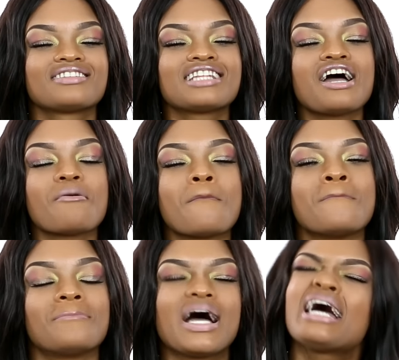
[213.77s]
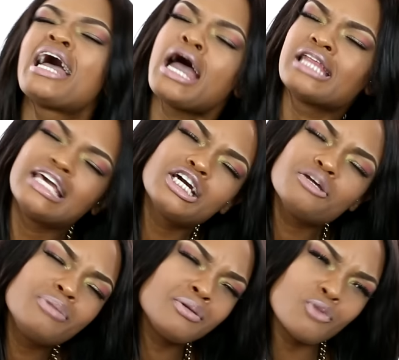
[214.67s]
Not, they
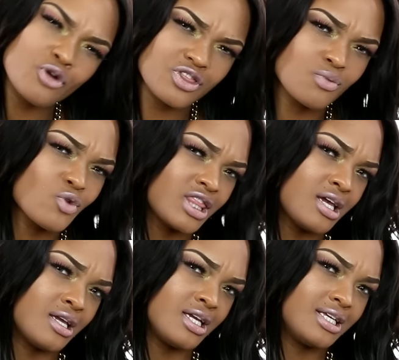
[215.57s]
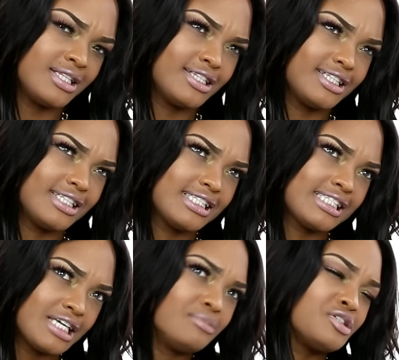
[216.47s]
could be more than what they
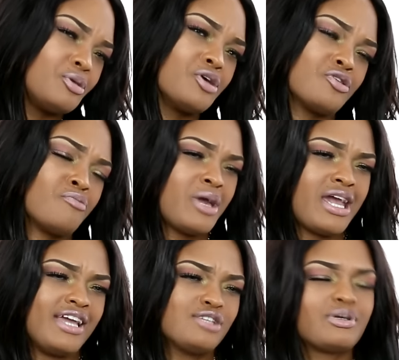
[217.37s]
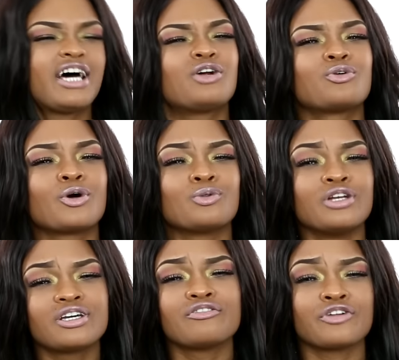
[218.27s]
seem to be on their page, but I don't go
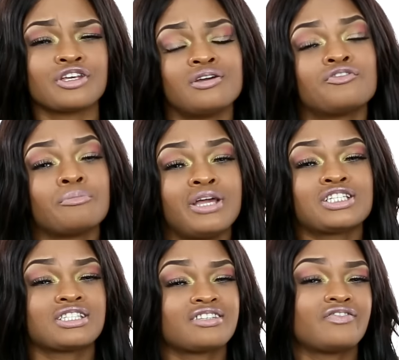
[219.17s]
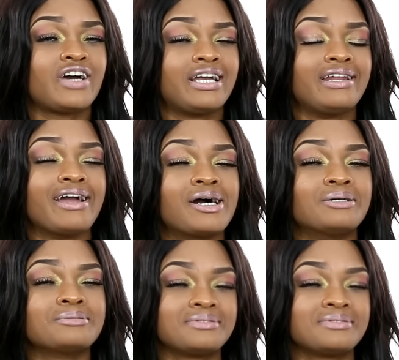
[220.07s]
looking for the information to find out.